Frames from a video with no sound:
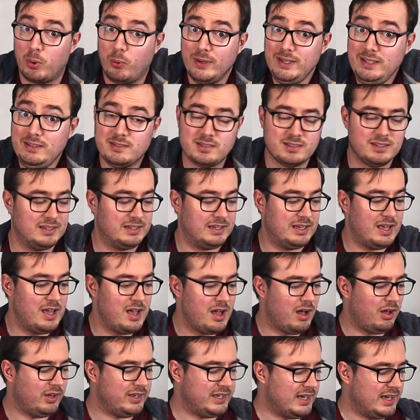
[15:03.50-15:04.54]
point.
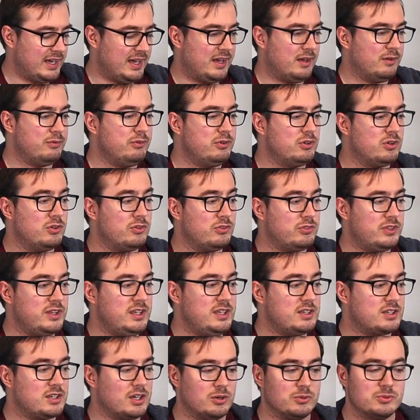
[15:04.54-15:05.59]
I have
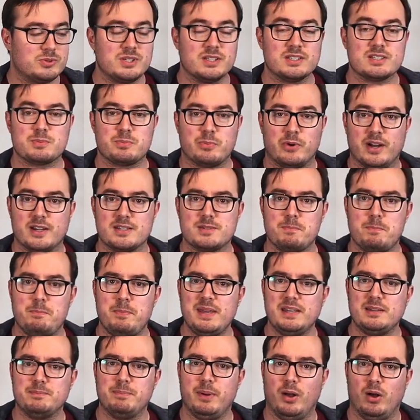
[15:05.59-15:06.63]
the Colt Express
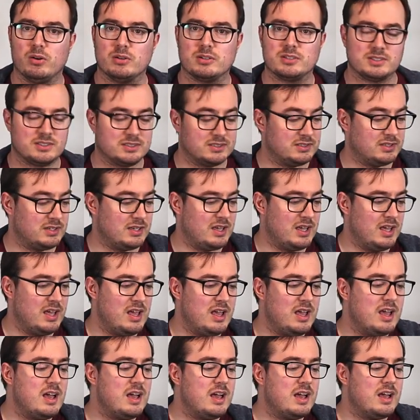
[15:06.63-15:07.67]
big box.
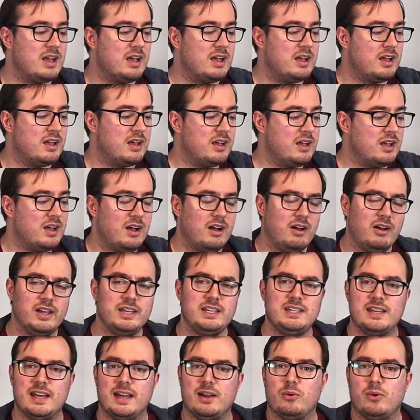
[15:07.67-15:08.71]

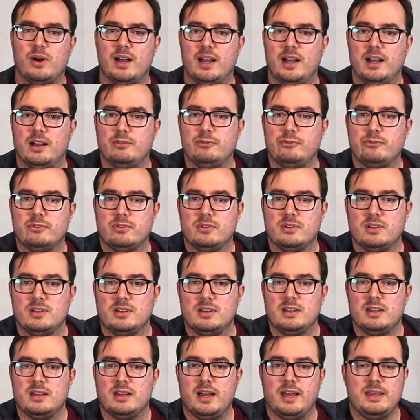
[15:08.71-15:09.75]
I now have
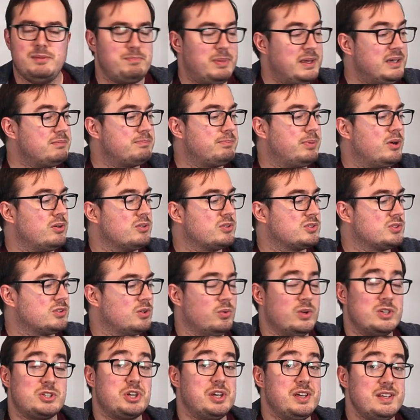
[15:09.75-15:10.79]
a big box
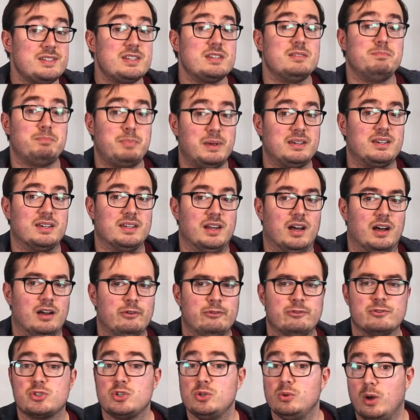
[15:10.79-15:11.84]
which isn't big
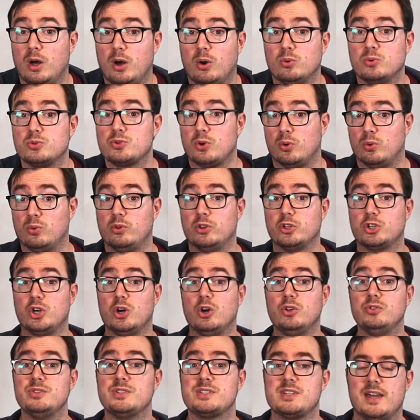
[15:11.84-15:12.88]
enough to hold all the
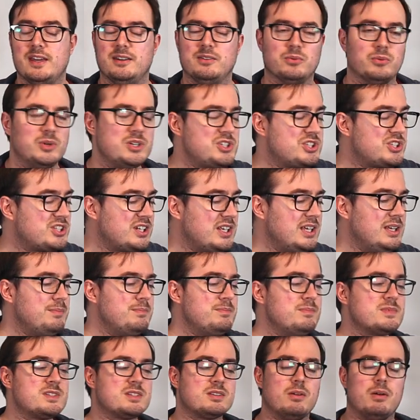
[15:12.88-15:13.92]
content, which
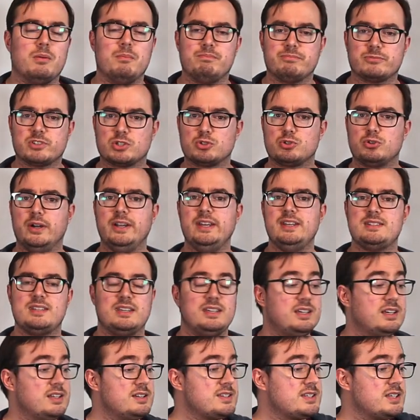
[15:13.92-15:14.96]
seems
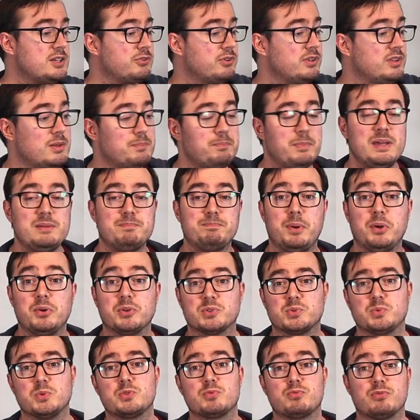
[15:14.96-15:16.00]
crazy considering the big
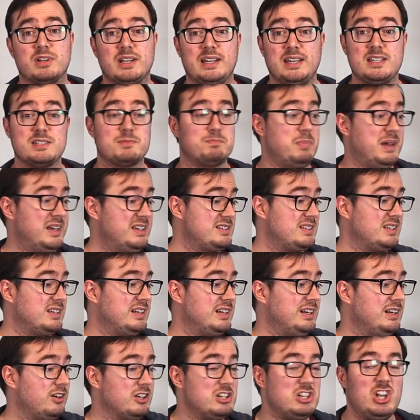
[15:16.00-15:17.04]
box was released
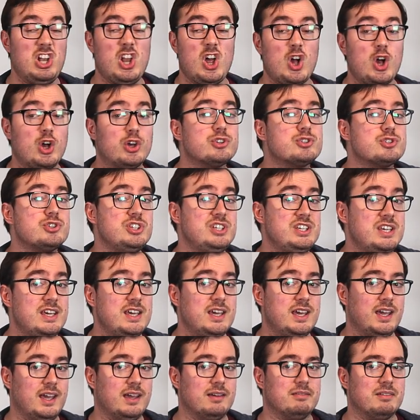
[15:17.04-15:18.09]
basically like last
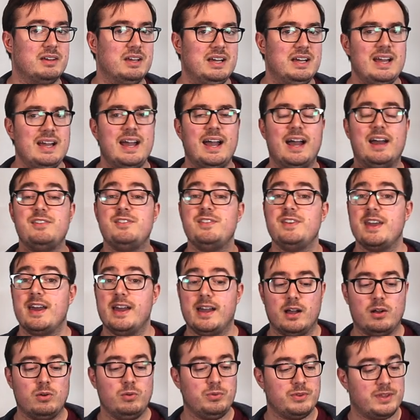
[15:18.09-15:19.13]
year. And
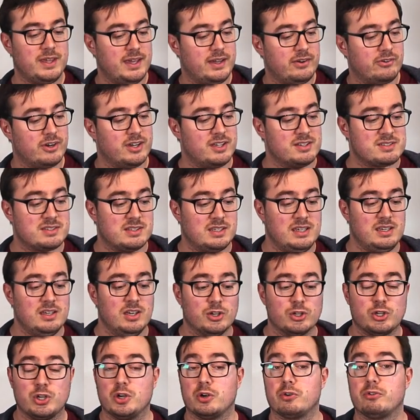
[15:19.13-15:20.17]
now there is
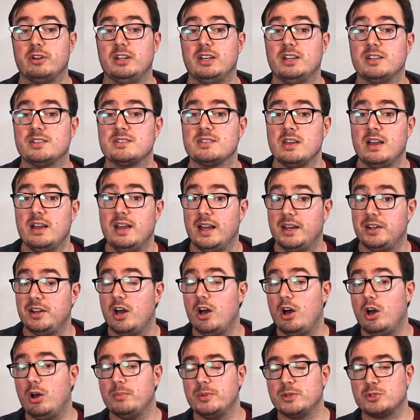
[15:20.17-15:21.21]
the Couriers and
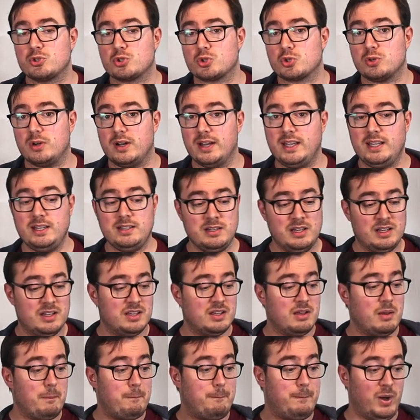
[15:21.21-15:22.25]
Armored Train
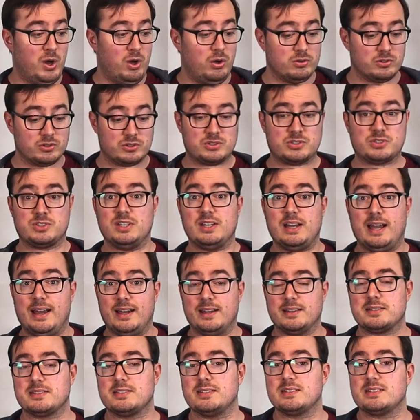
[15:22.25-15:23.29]
box that
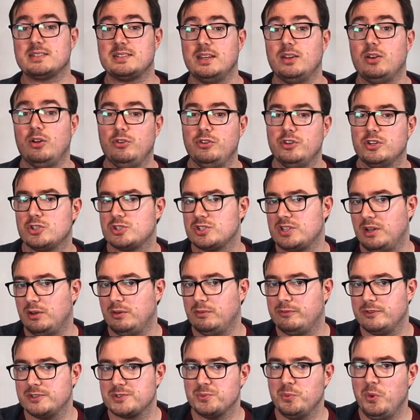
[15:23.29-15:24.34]
has to sit on the
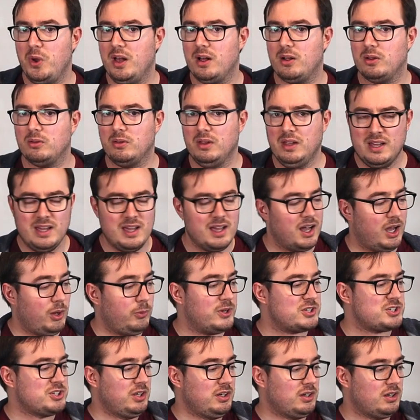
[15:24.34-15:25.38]
shelf as well. I
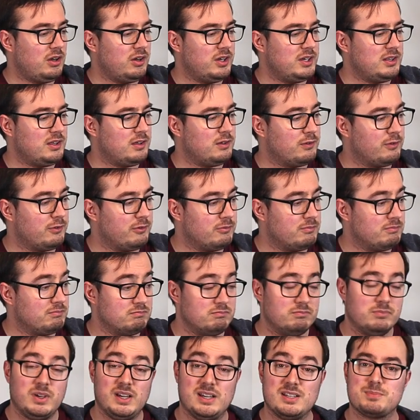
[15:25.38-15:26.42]
wish they'd either...
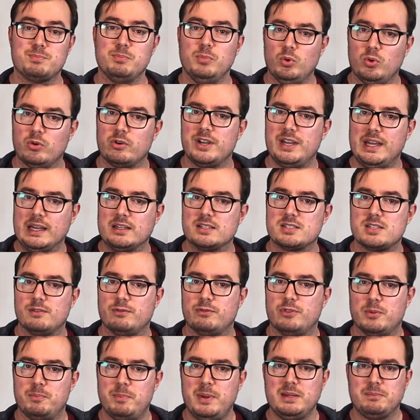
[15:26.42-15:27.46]
It's more a
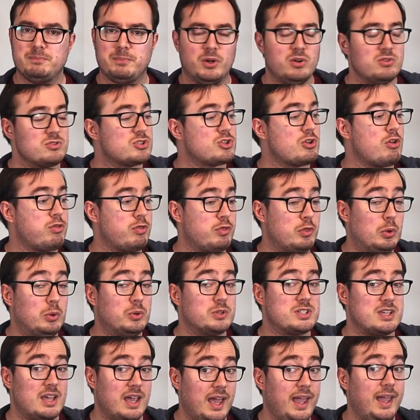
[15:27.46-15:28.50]
negative for the big box,
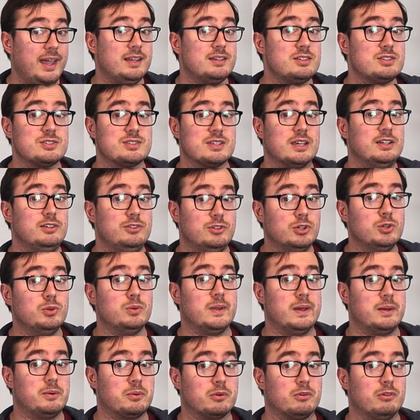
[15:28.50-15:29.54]
thought ahead, because they knew
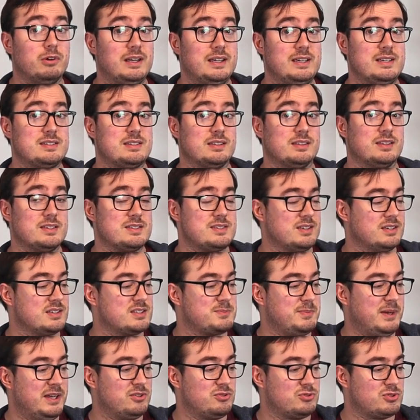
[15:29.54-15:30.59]
they were releasing this
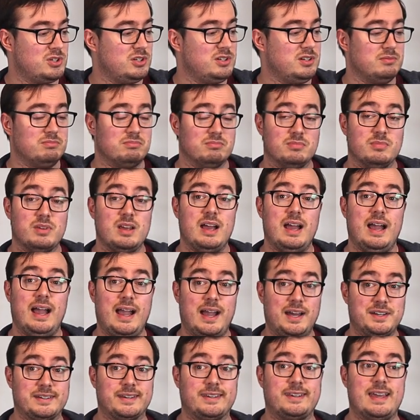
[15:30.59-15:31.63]
expansion and
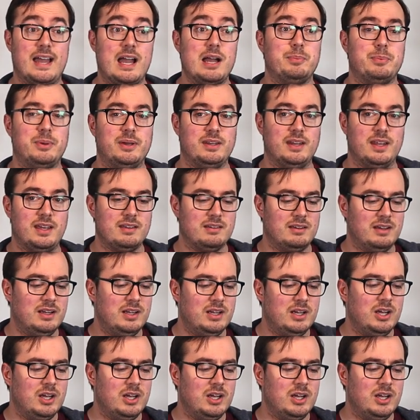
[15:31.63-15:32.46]
had a gap in it.